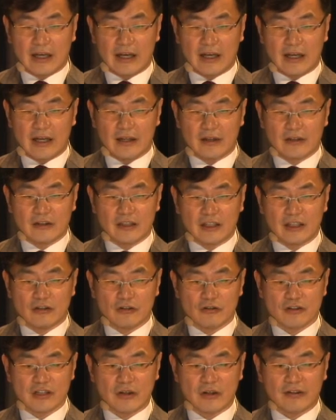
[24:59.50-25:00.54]
And in
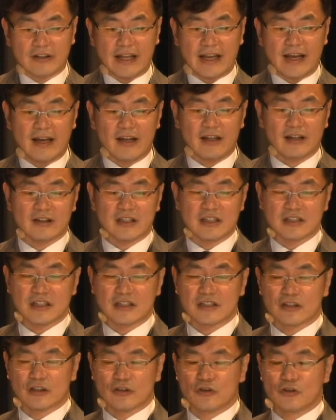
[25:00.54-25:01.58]
2010, this
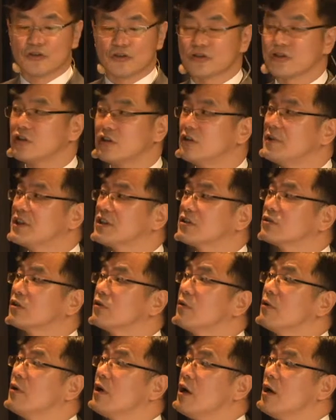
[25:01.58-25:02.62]
is a new service.
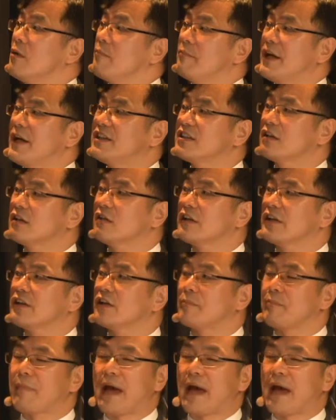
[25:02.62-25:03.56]
So basically, the